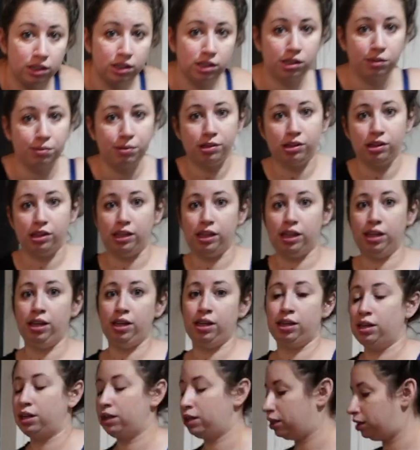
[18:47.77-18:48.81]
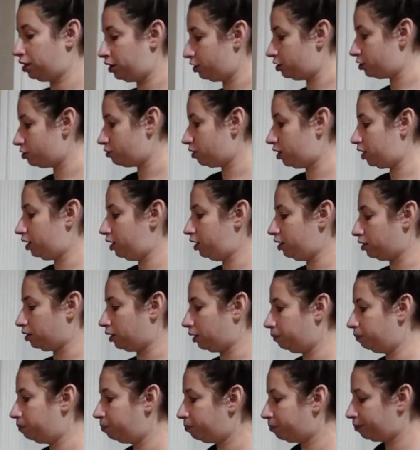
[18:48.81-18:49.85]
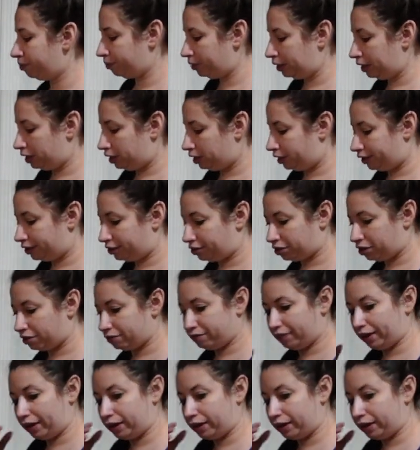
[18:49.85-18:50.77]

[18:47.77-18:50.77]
typically, is right here, under our